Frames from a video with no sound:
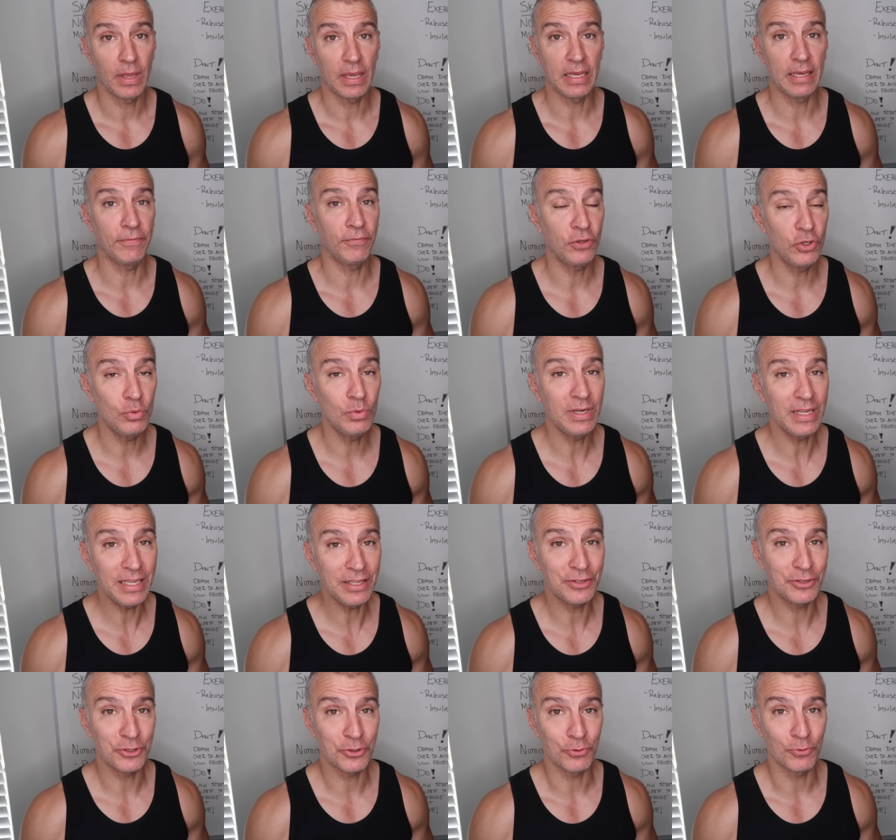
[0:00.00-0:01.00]
If you
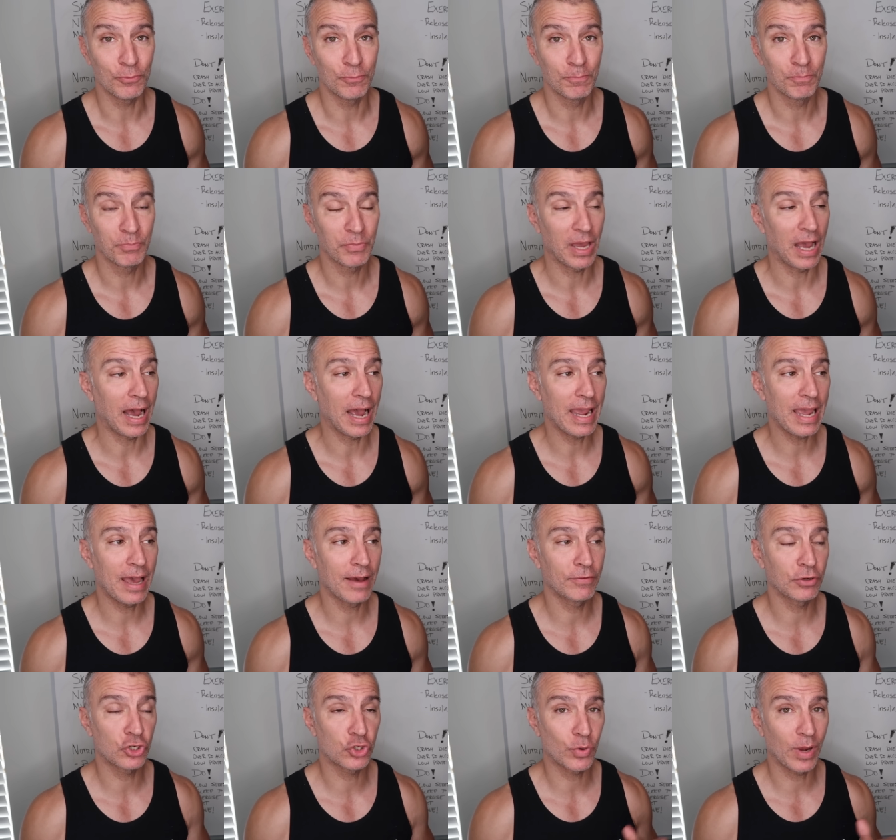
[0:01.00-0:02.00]
need to, I
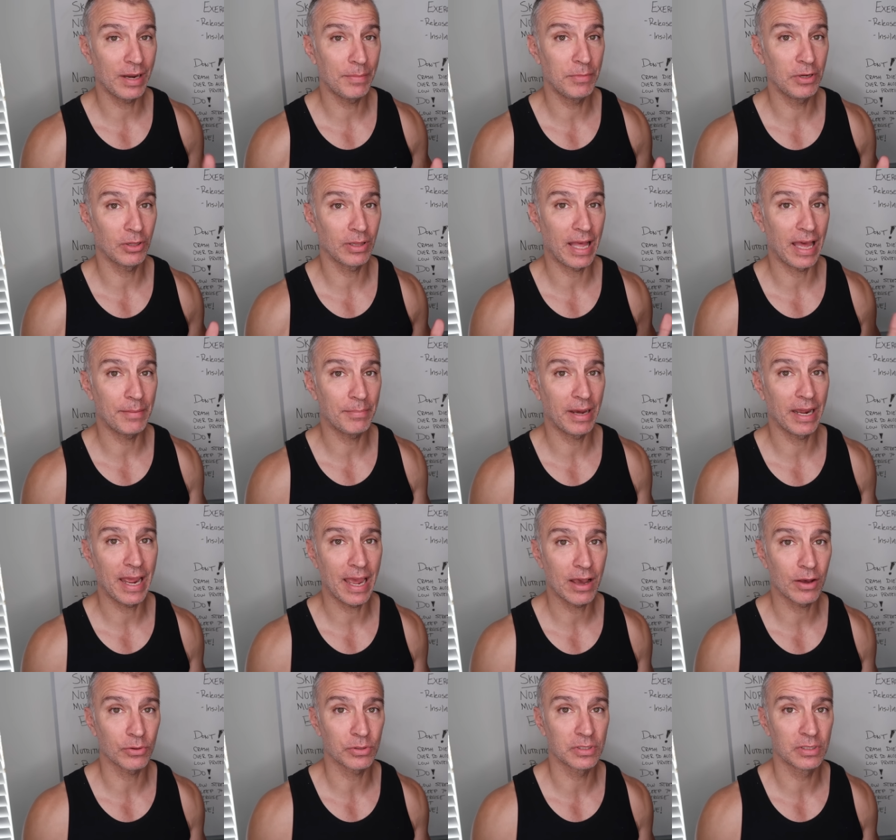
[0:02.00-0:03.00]
have a treadmill at my
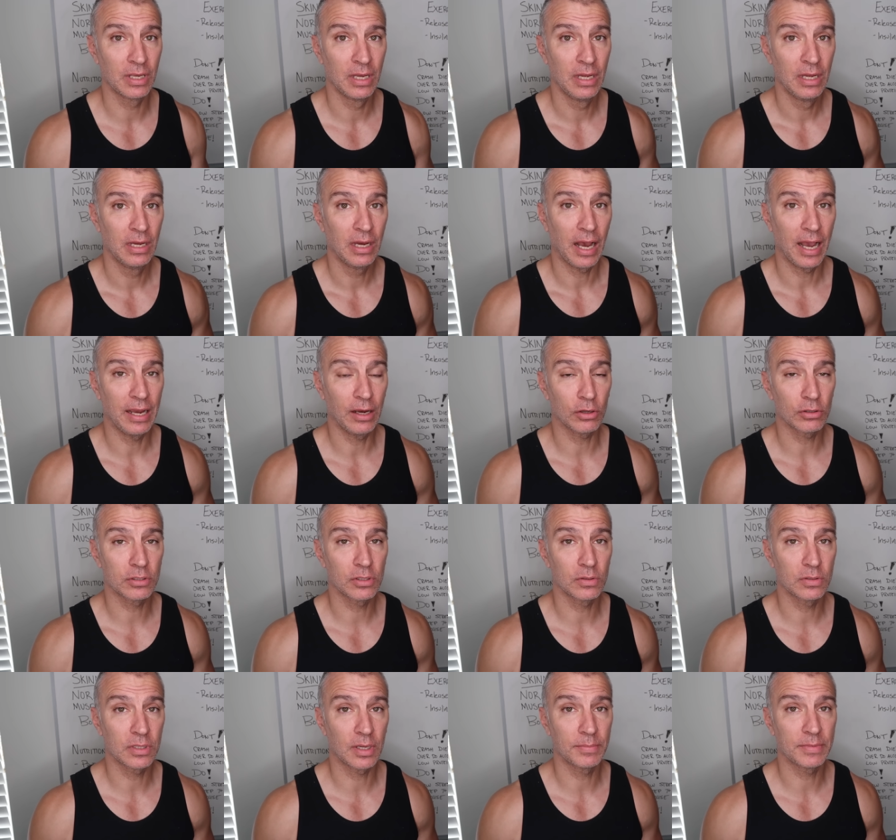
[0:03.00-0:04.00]
house. I
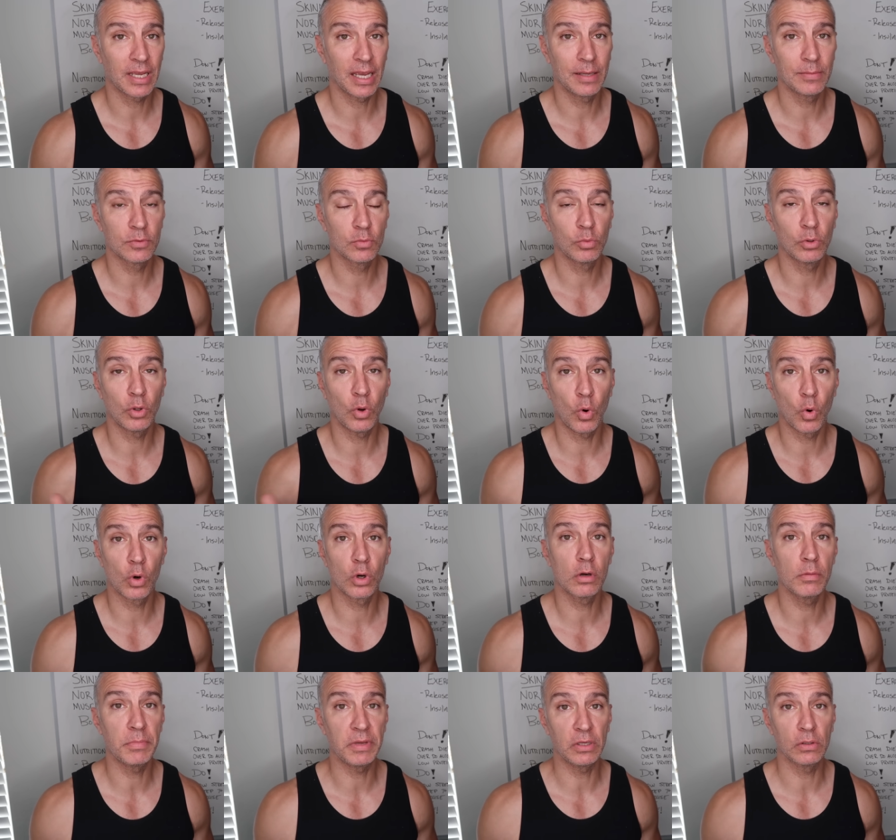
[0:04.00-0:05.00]
also sometimes will
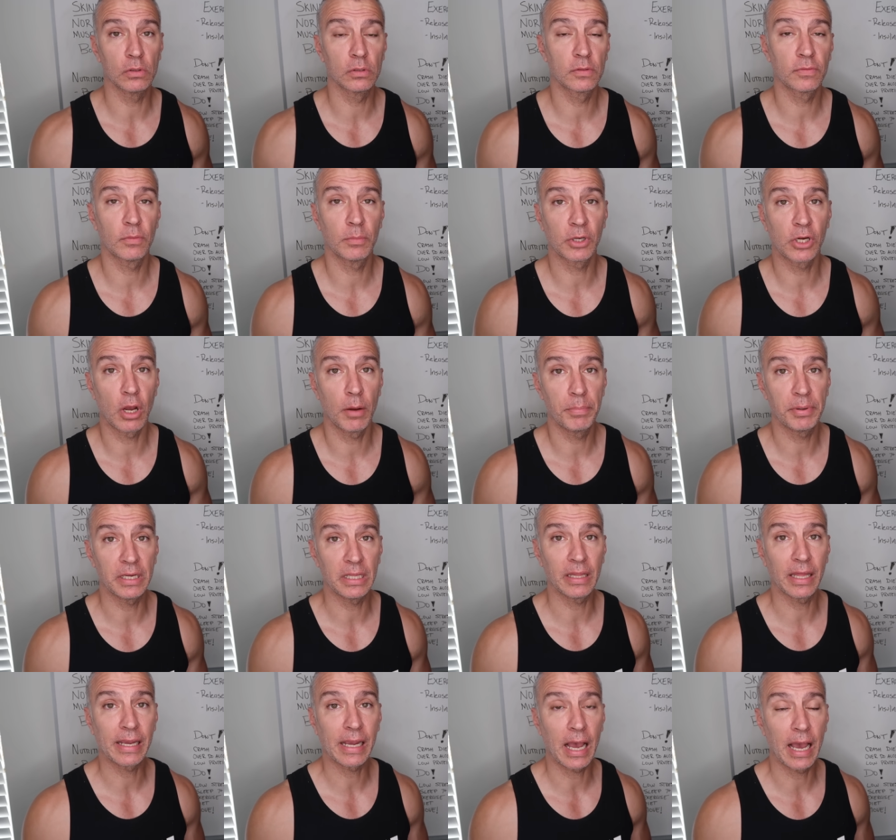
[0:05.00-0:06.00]
order meals from a
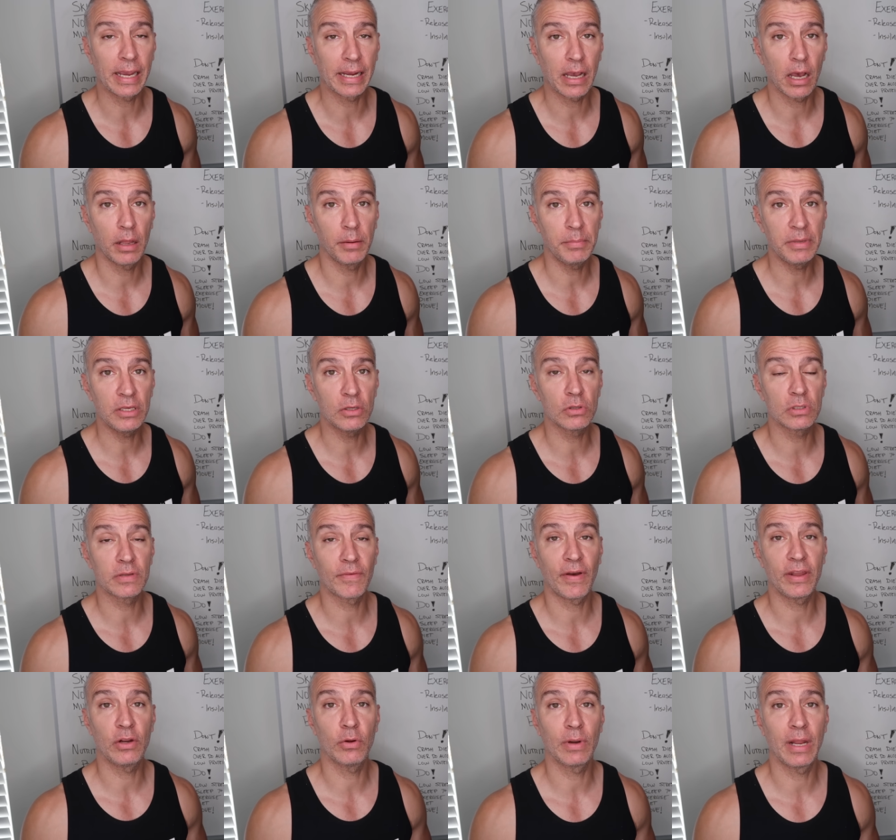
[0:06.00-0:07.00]
company like Icon Meals
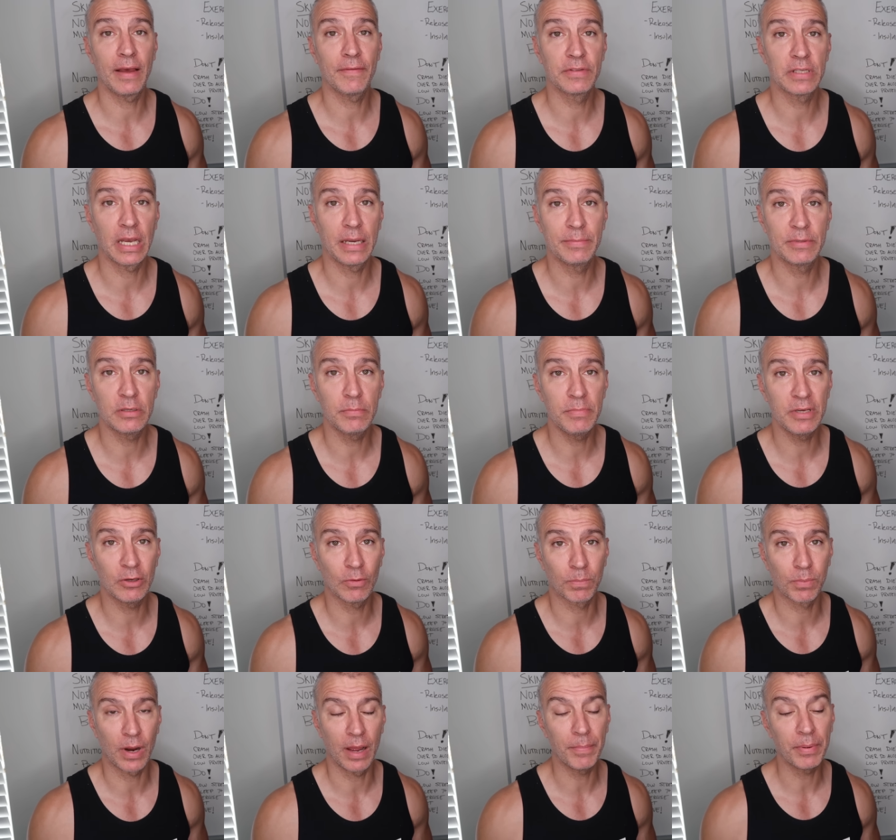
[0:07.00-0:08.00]
if I don't have time to meal
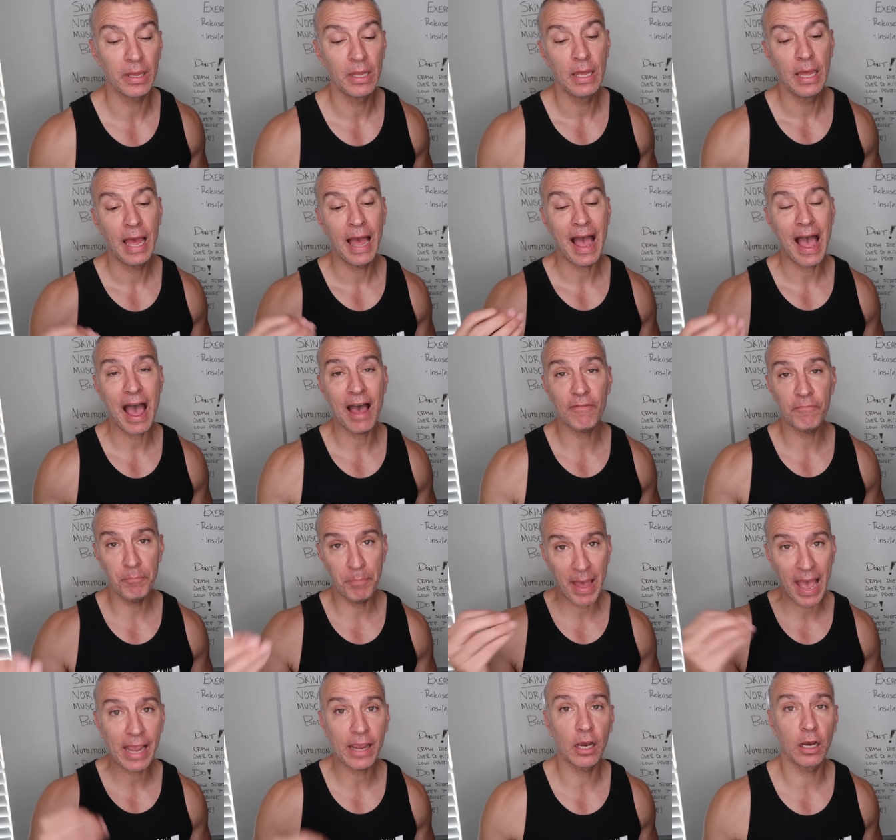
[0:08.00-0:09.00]
prep.
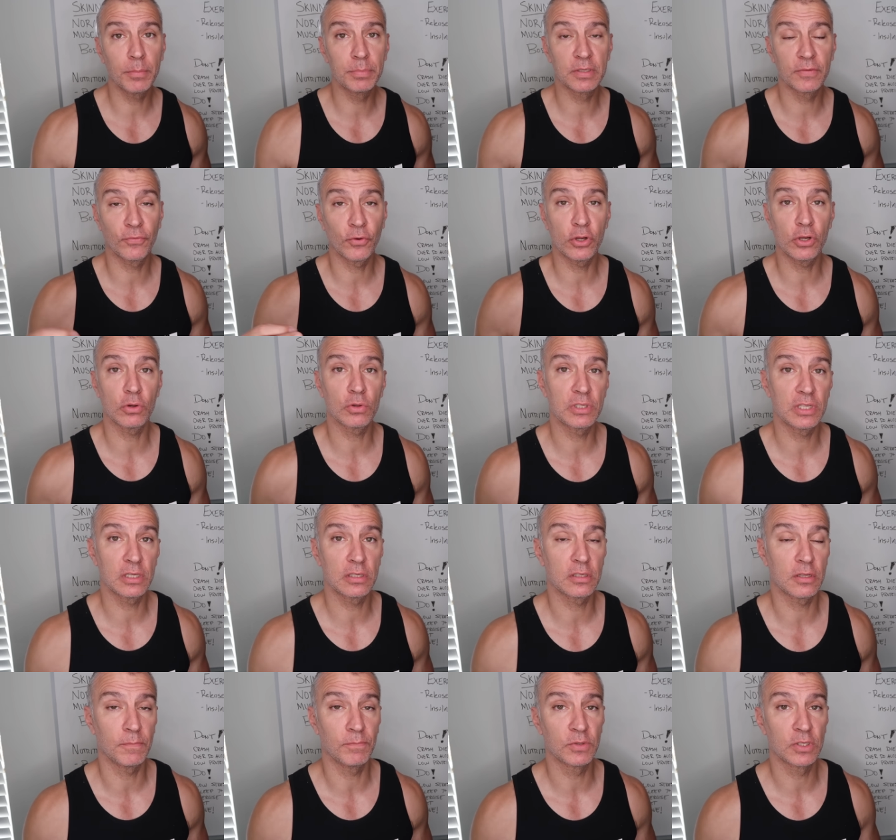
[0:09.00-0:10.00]
Have backups for your
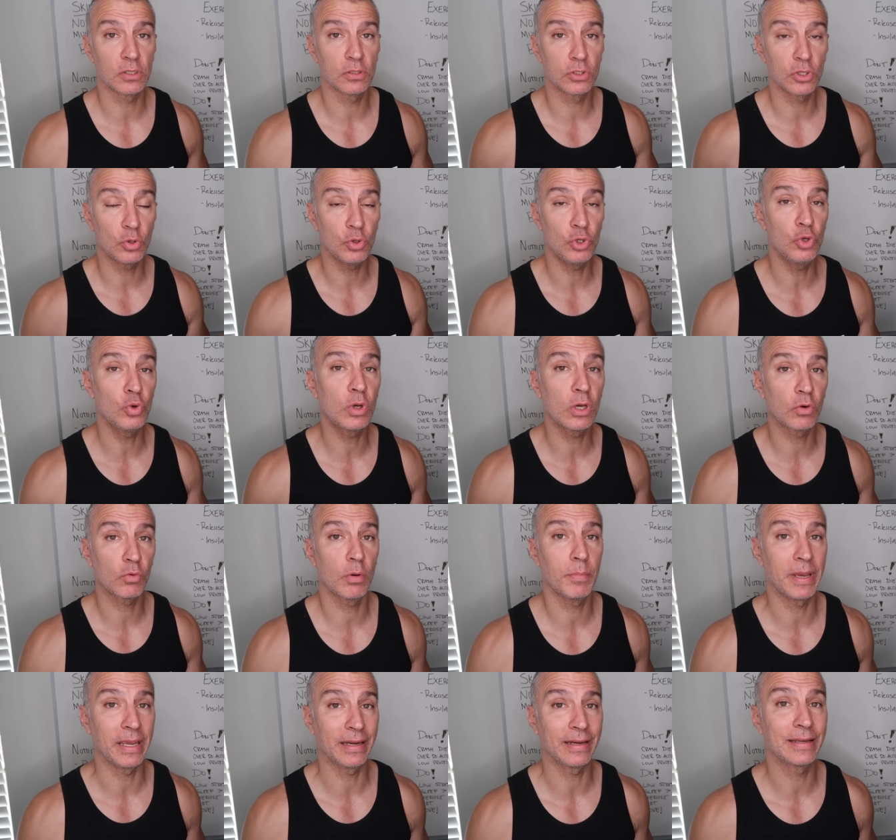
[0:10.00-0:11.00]
systems so you can
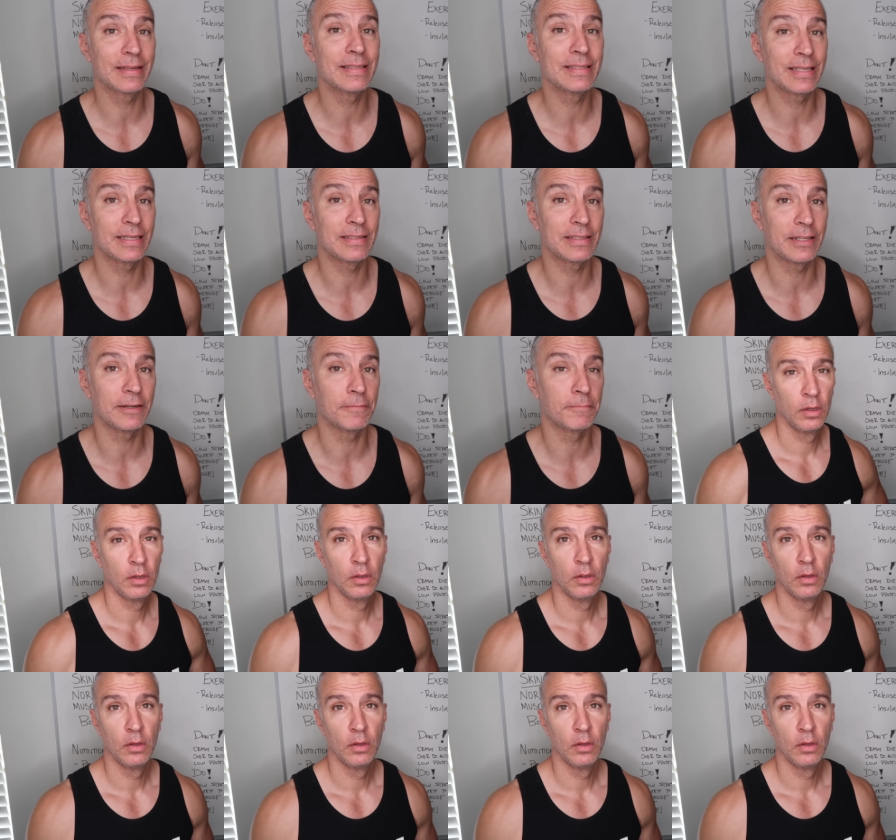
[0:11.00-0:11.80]
remain consistent.